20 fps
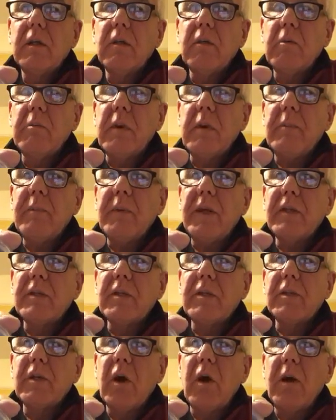Remember there's
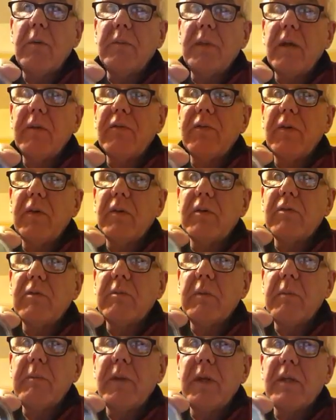a time difference.
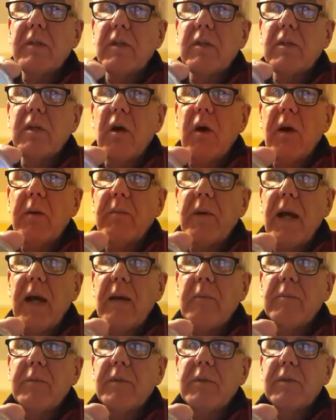Remember there's a time
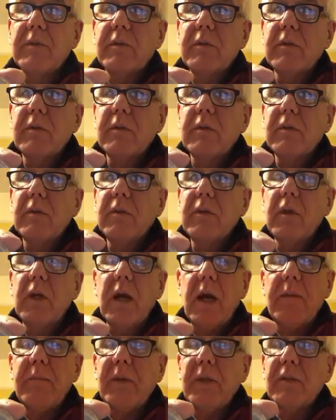lapse. You
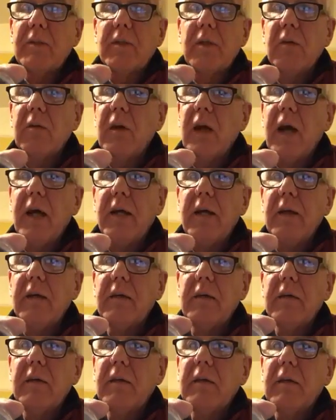come in too late
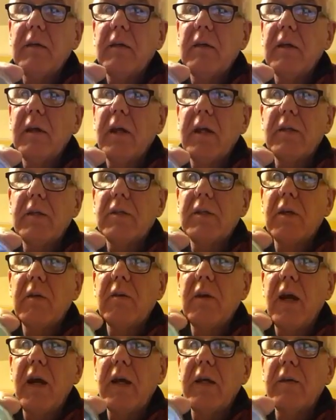and it's too
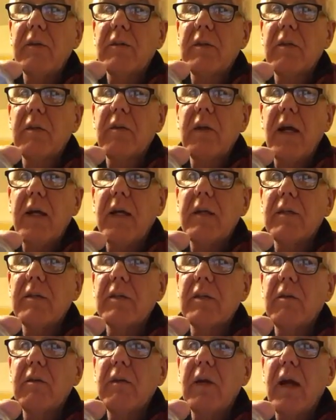late. Too late is
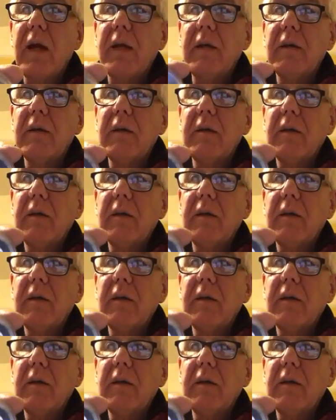too late.